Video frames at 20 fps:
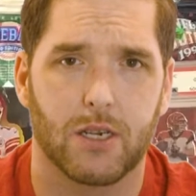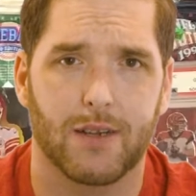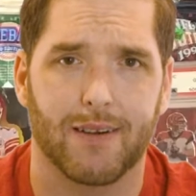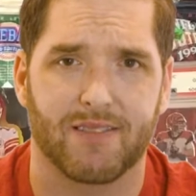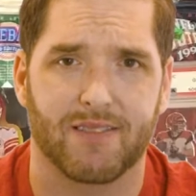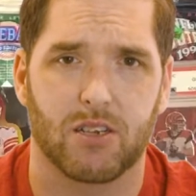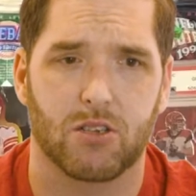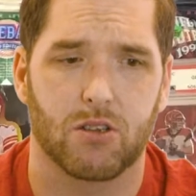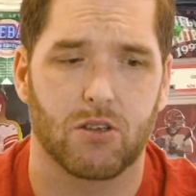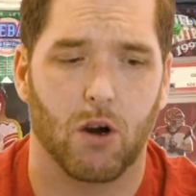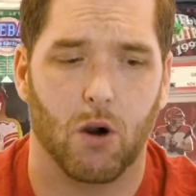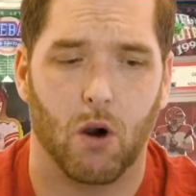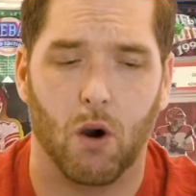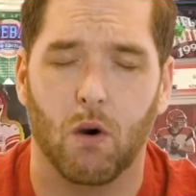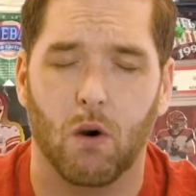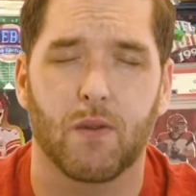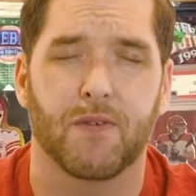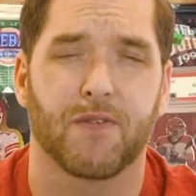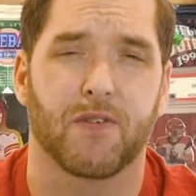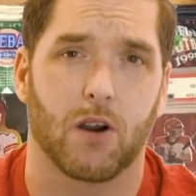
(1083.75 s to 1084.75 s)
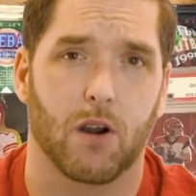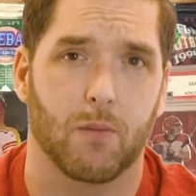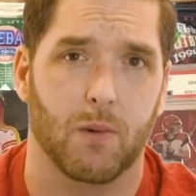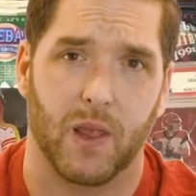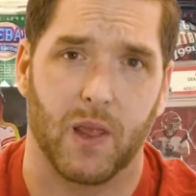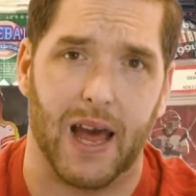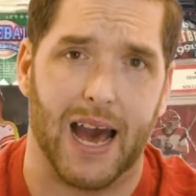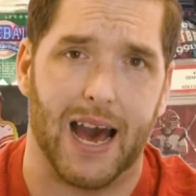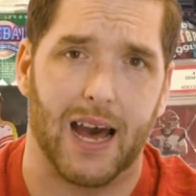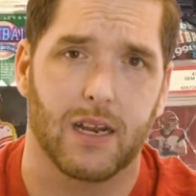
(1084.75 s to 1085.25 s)
You have to hold firm
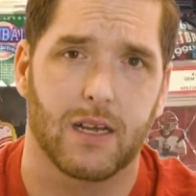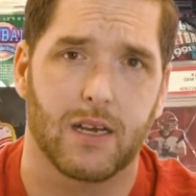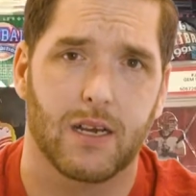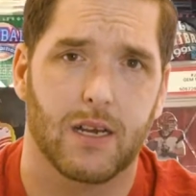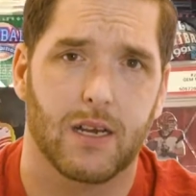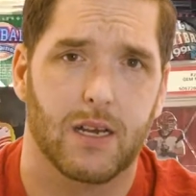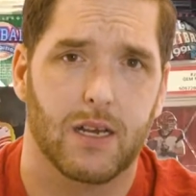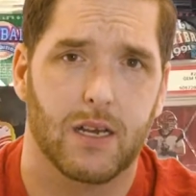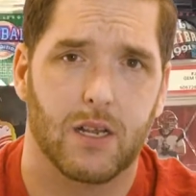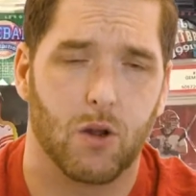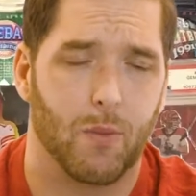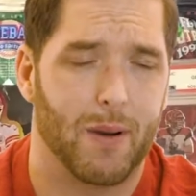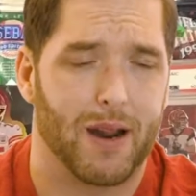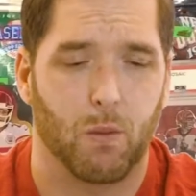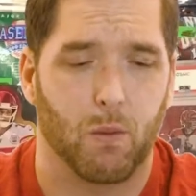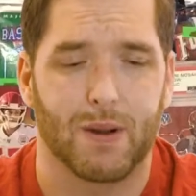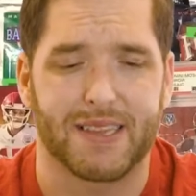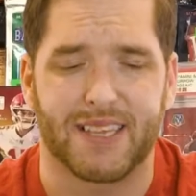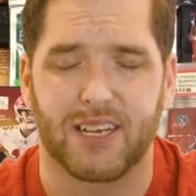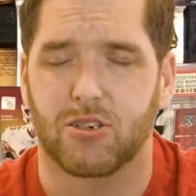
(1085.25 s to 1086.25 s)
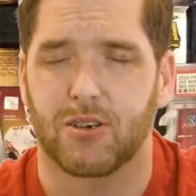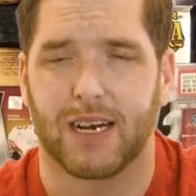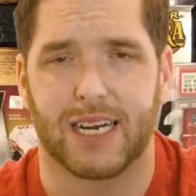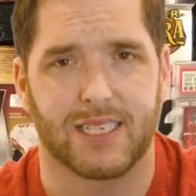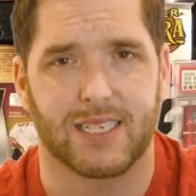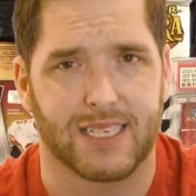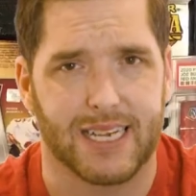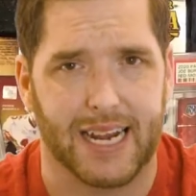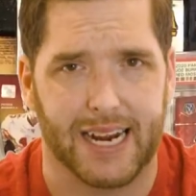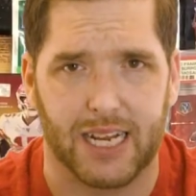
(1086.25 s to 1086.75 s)
on that. No matter what they're trying to
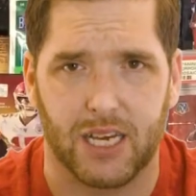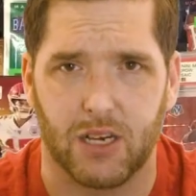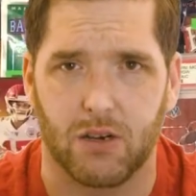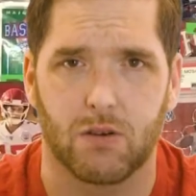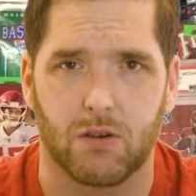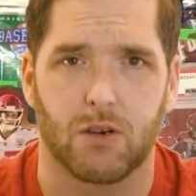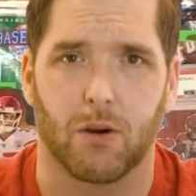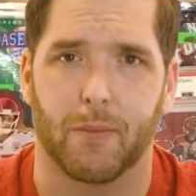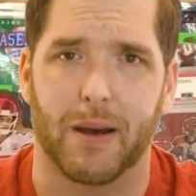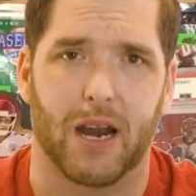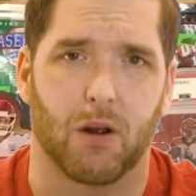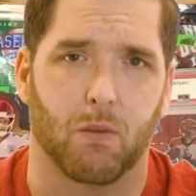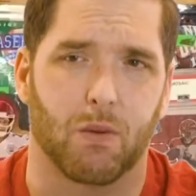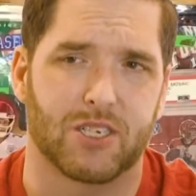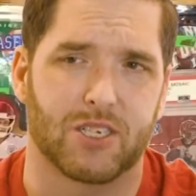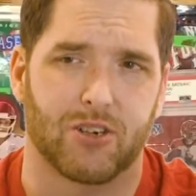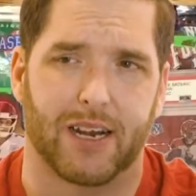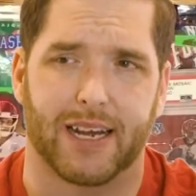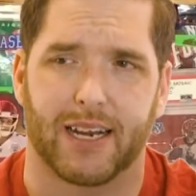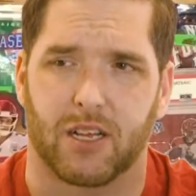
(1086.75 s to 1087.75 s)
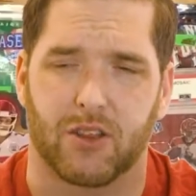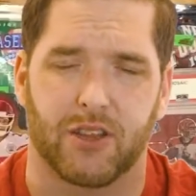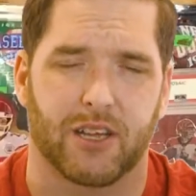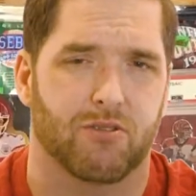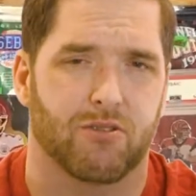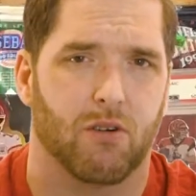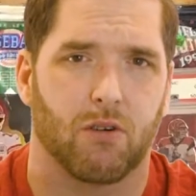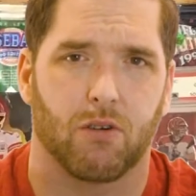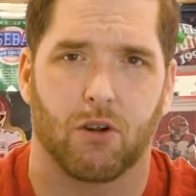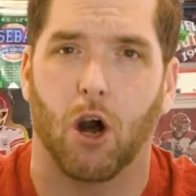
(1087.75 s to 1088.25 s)
say to you, no matter what they're
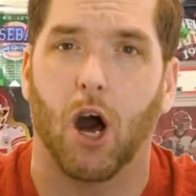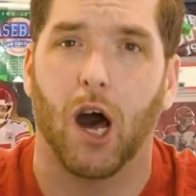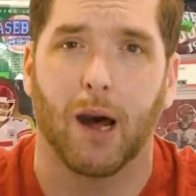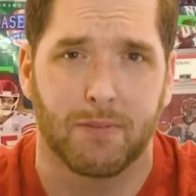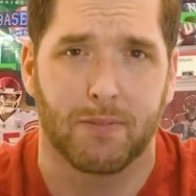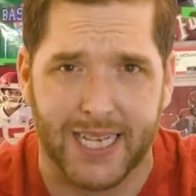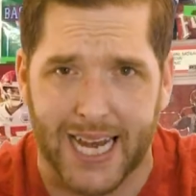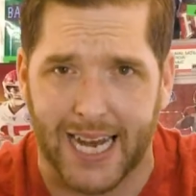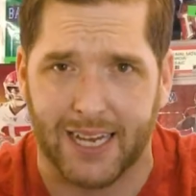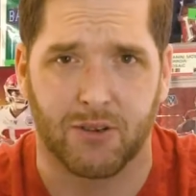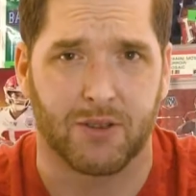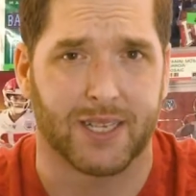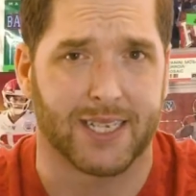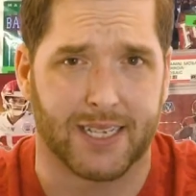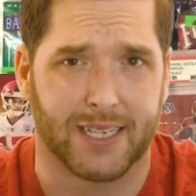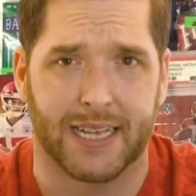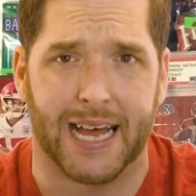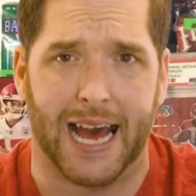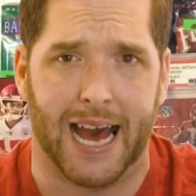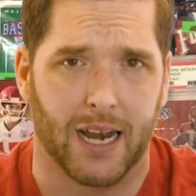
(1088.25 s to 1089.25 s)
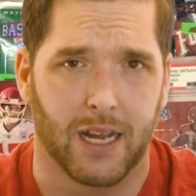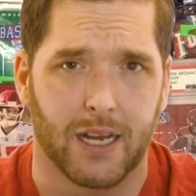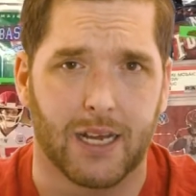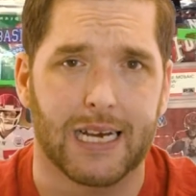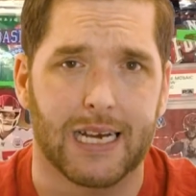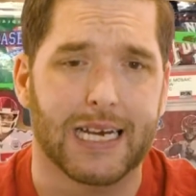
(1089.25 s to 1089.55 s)
throwing comps at you, this and that.